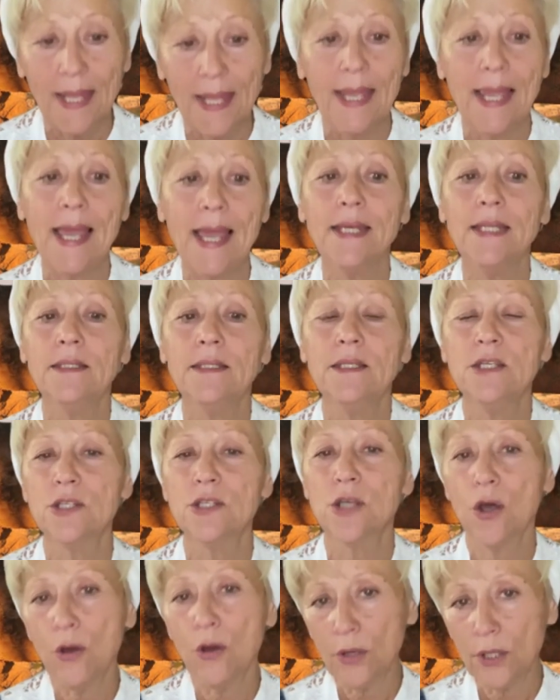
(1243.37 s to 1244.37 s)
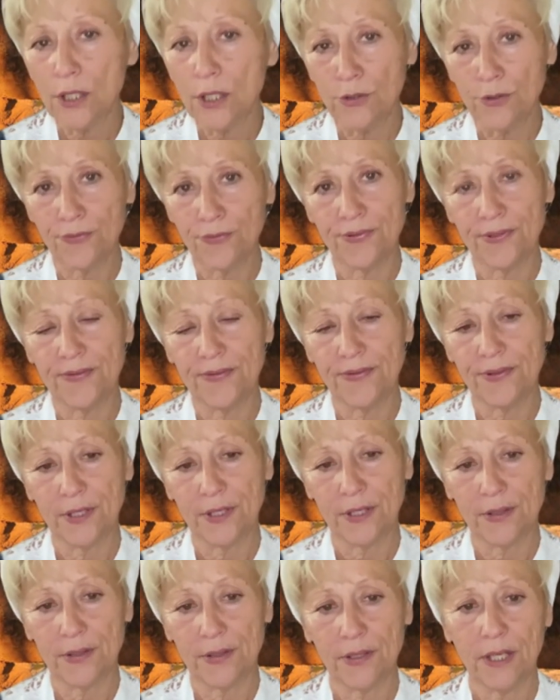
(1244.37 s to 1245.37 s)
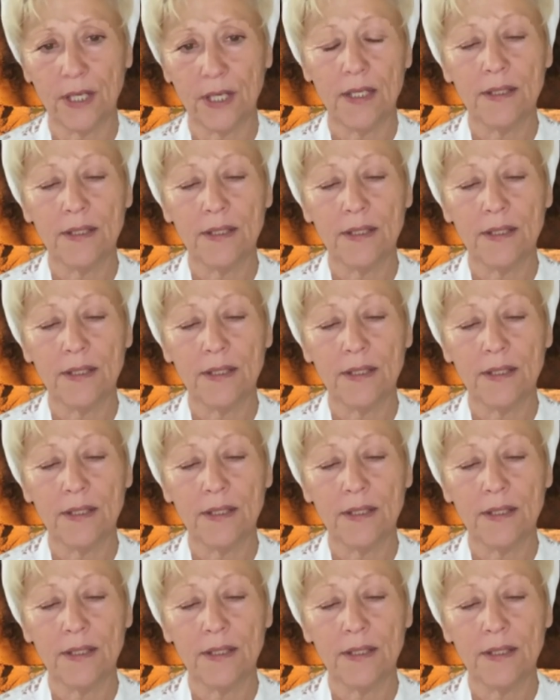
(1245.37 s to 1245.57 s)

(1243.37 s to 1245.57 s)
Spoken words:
And it is only in the 5th year